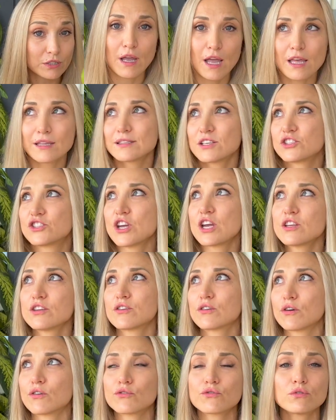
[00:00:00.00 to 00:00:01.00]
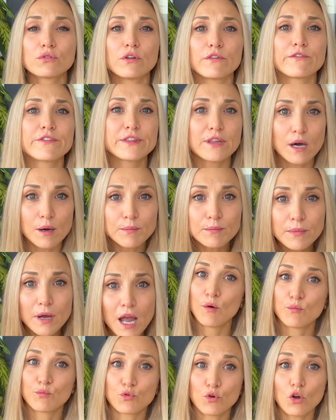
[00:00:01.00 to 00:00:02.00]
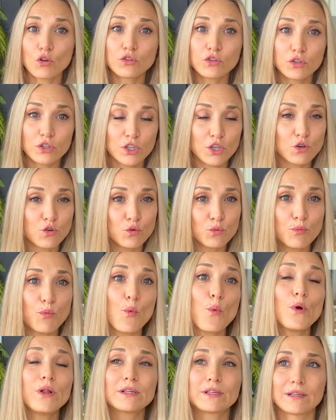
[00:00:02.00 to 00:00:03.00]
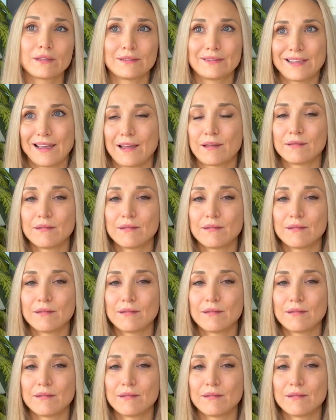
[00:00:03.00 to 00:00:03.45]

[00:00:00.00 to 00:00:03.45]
as a general rule of thumb, protein group will contain